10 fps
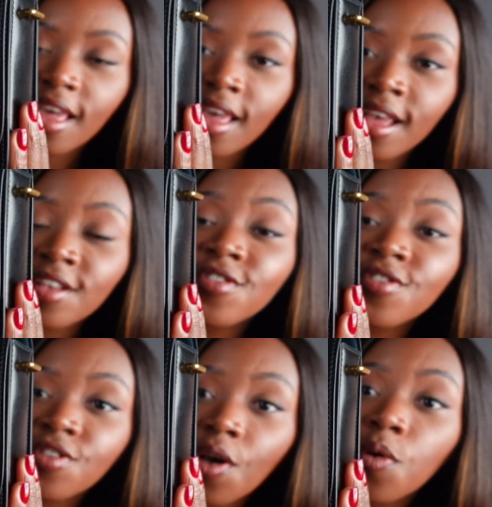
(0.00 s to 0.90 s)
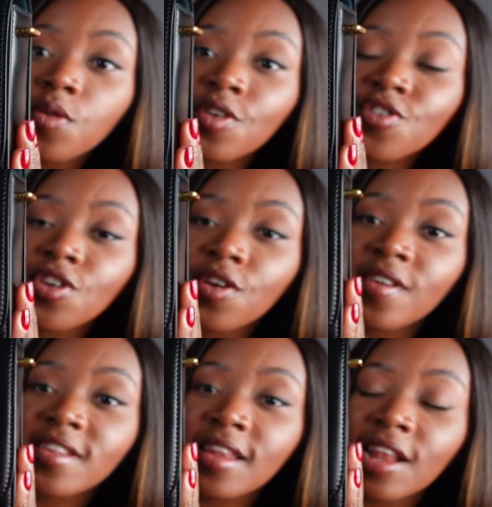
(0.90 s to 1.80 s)
It is so
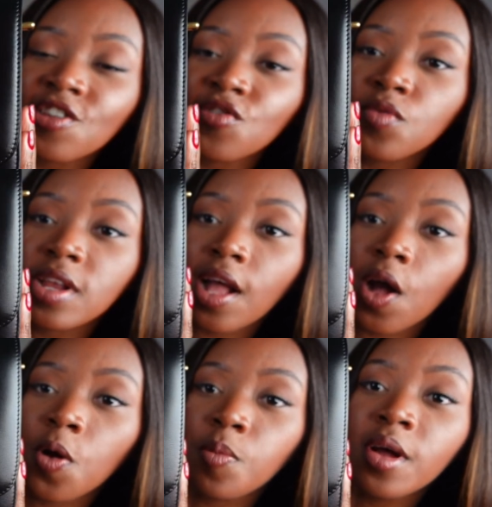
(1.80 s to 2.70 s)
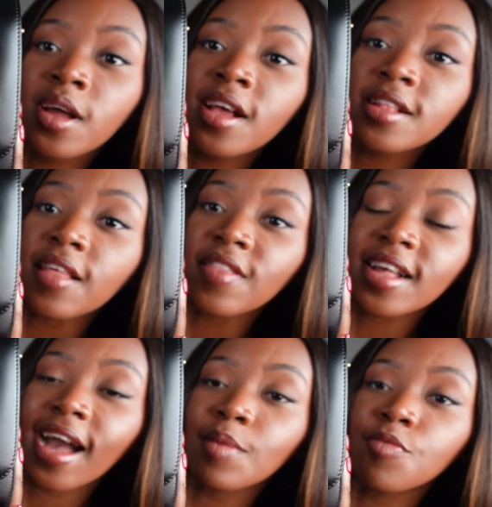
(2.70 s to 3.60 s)
luxurious and I just really hope that the
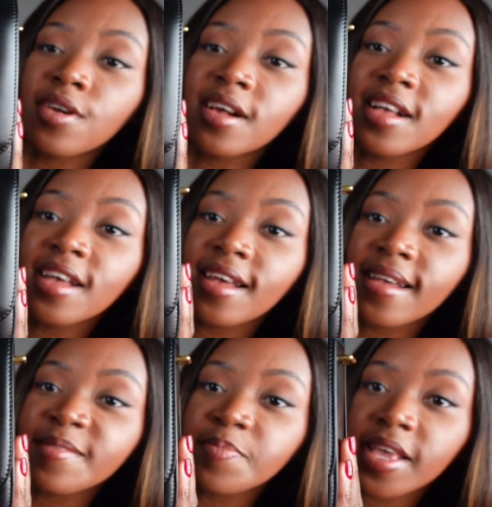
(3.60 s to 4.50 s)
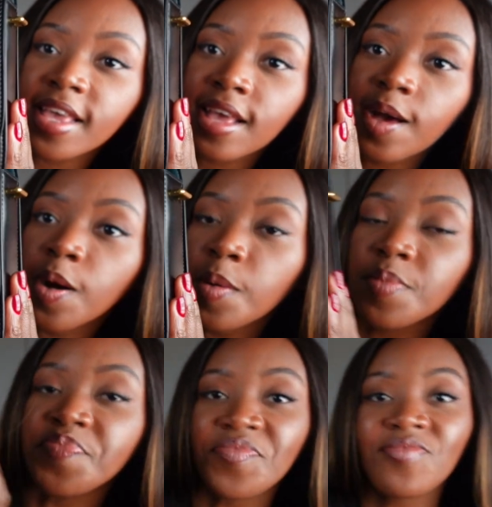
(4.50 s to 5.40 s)
camera is picking it
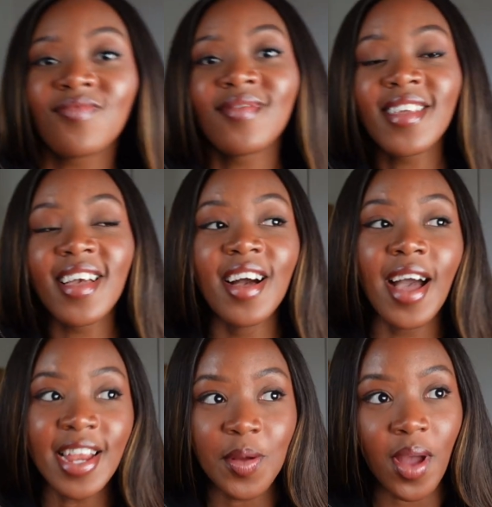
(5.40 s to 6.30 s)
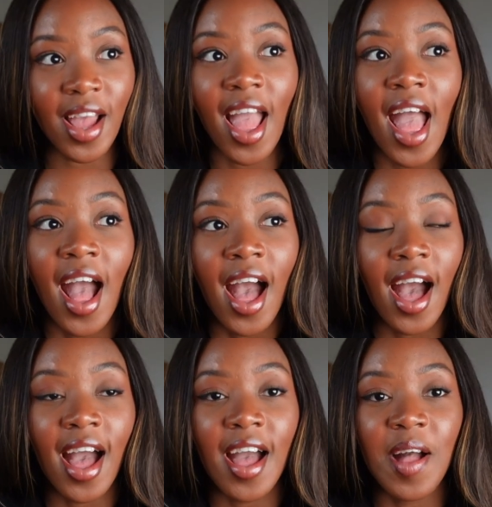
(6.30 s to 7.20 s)
up. Anyway,
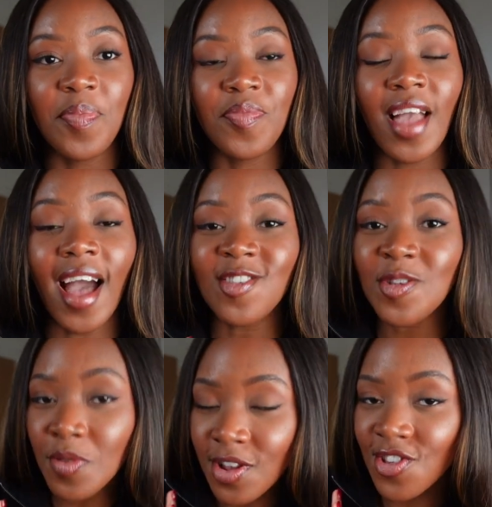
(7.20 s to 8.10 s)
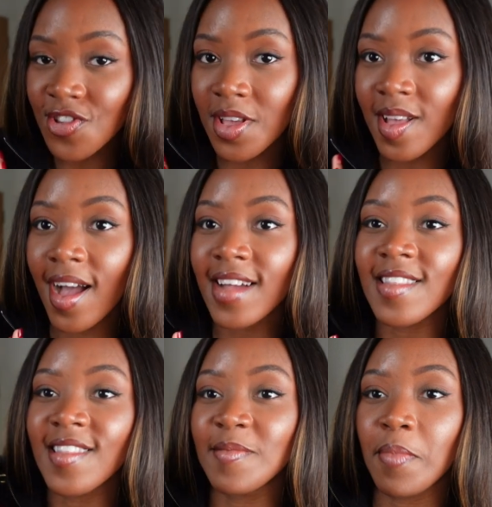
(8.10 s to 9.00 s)
I just wanted to show you guys
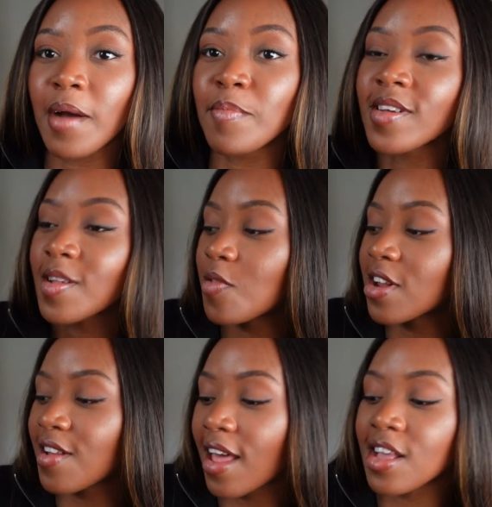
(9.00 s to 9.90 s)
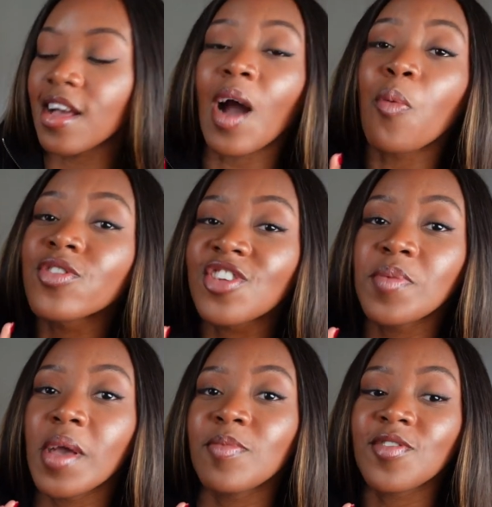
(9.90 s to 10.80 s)
this bag because I want to
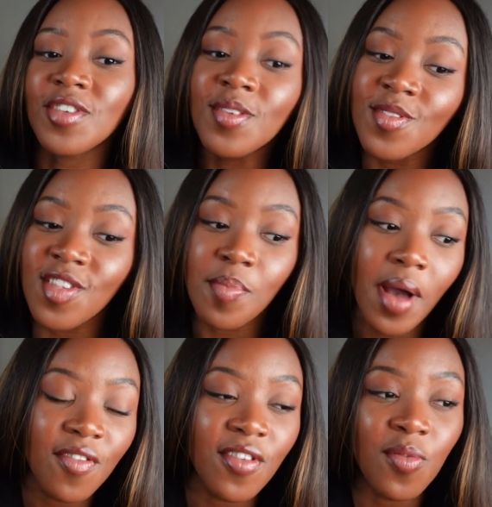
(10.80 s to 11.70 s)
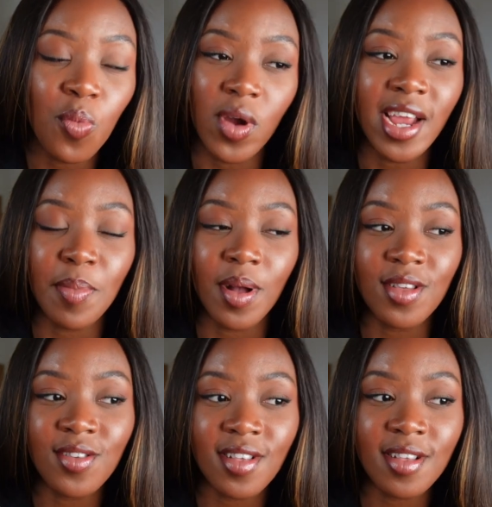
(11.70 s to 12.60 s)
be able to use it, but I feel weird about
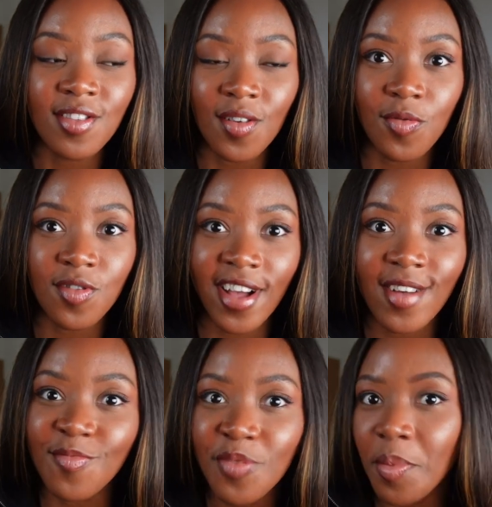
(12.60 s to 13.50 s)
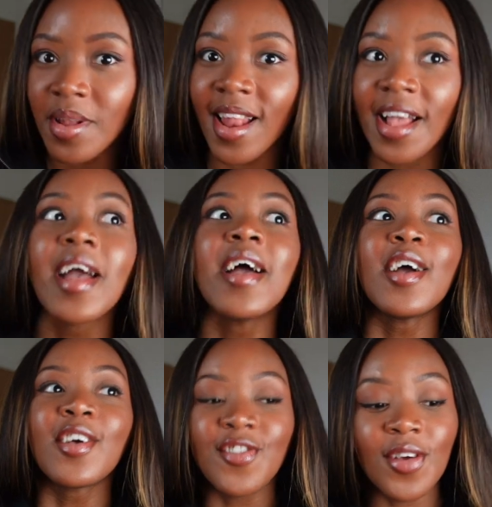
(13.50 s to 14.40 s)
using stuff which I haven't properly like
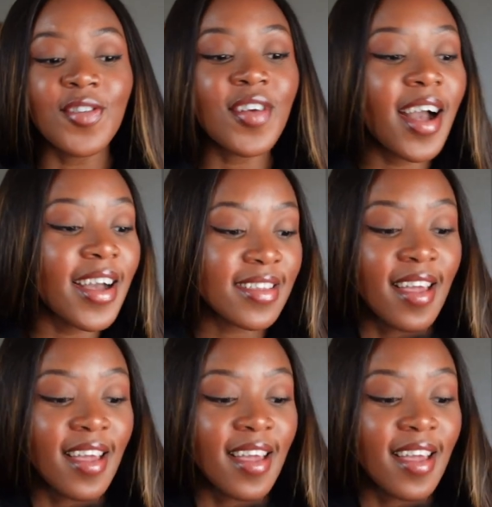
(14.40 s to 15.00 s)
showed you guys.